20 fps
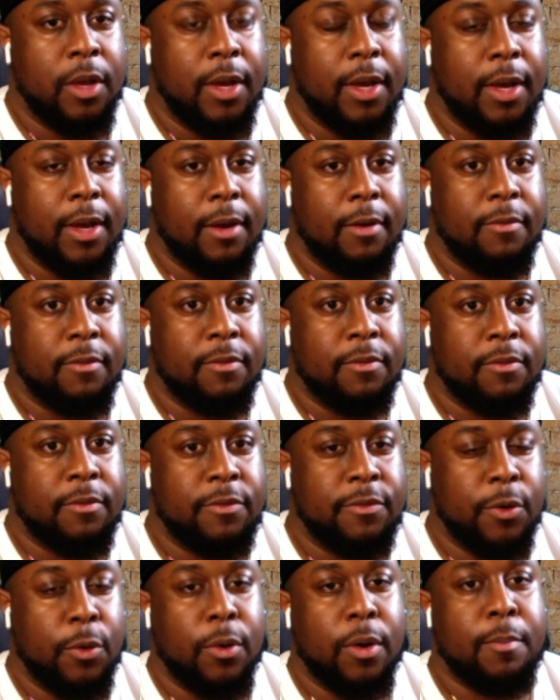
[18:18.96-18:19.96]
uh,
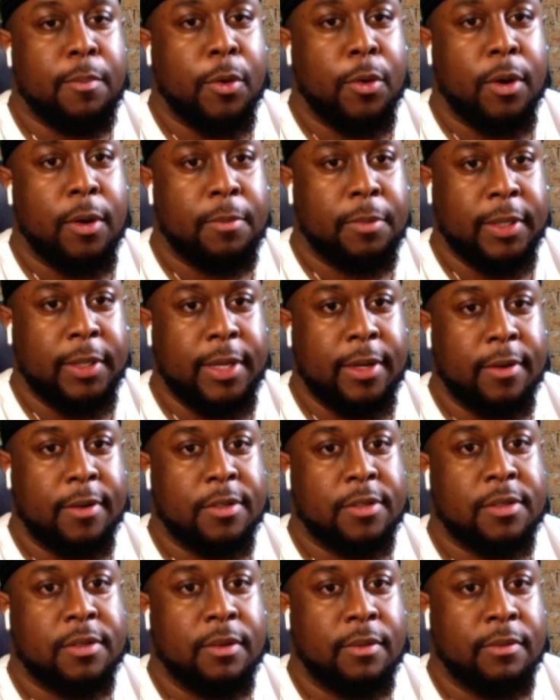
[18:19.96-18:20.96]
foreign-born
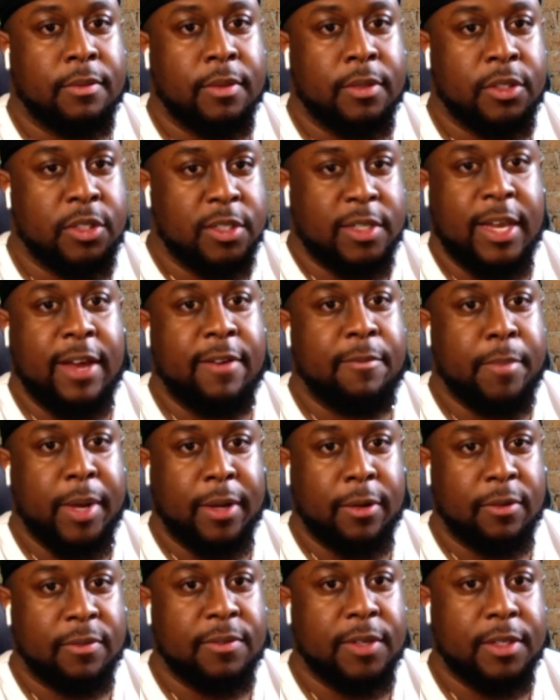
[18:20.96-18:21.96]
players just have
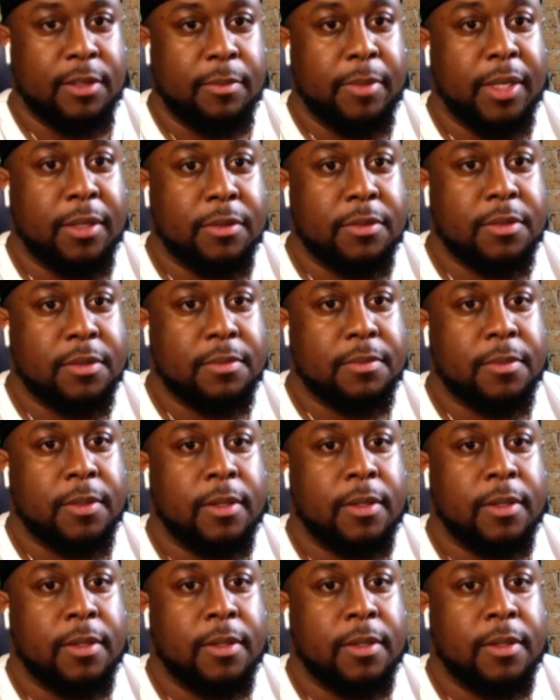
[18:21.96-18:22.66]
better fundamentals.